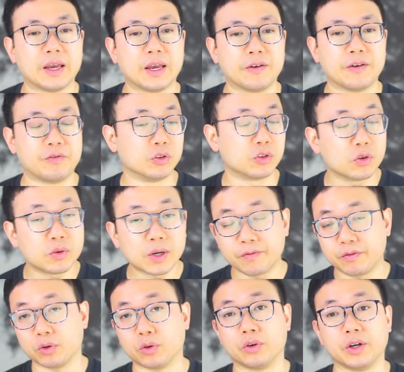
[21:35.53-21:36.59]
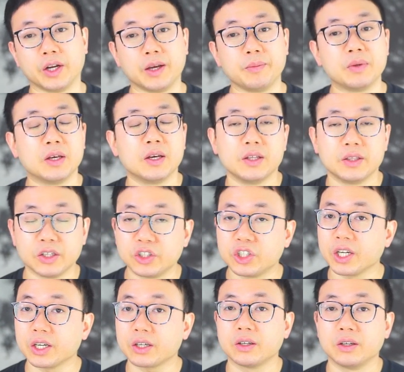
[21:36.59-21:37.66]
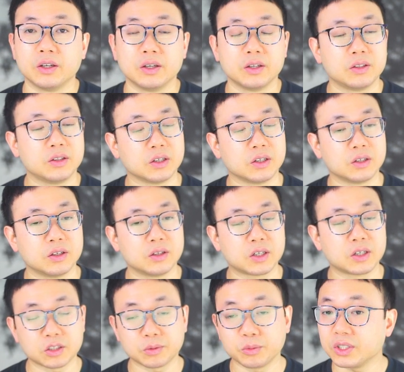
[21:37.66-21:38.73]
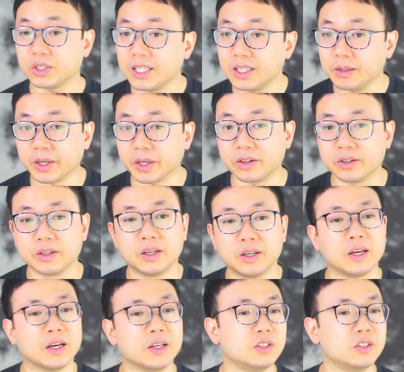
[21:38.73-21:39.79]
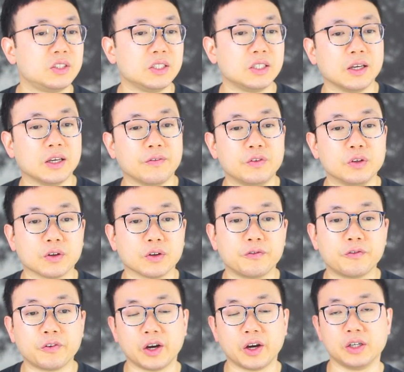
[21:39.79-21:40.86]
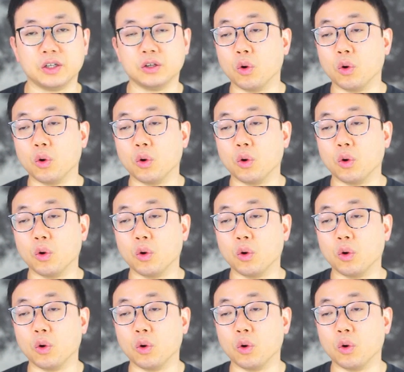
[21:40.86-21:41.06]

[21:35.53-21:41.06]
If you don't have an order name, then check the customer's email and see if you can find an